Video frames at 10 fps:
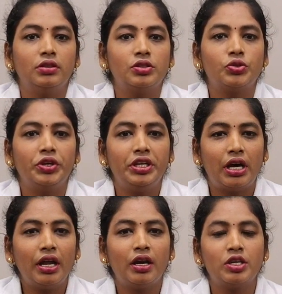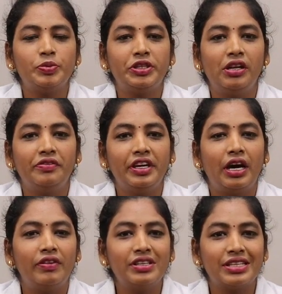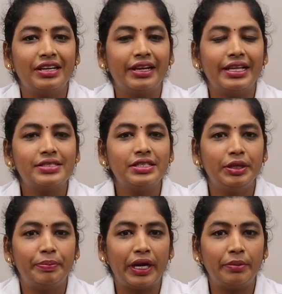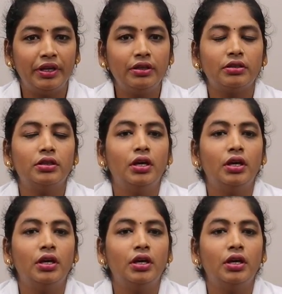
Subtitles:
So in our hospital, we have a centralized department